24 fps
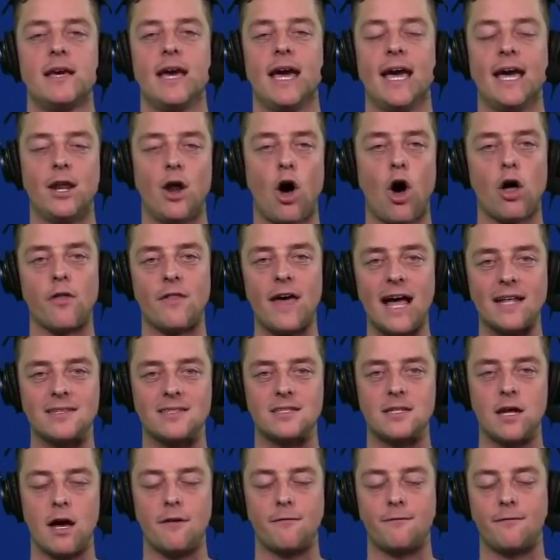and all that
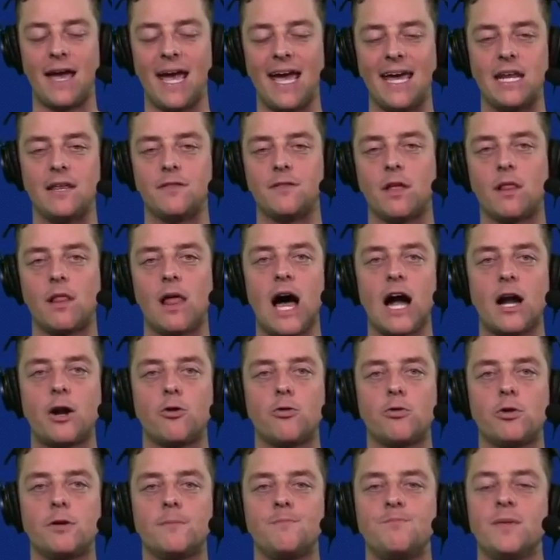stuff, and in the locker
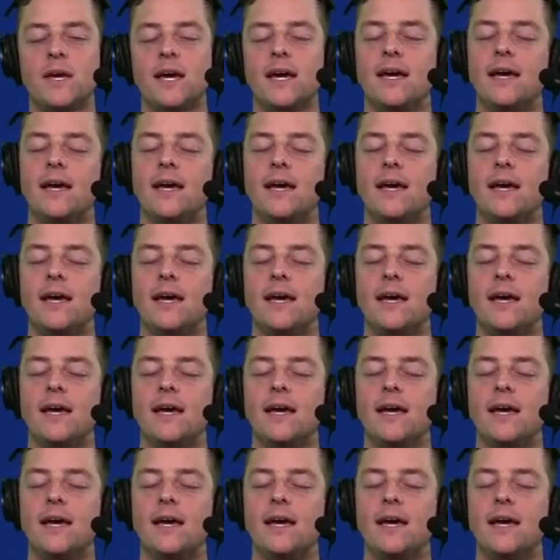room,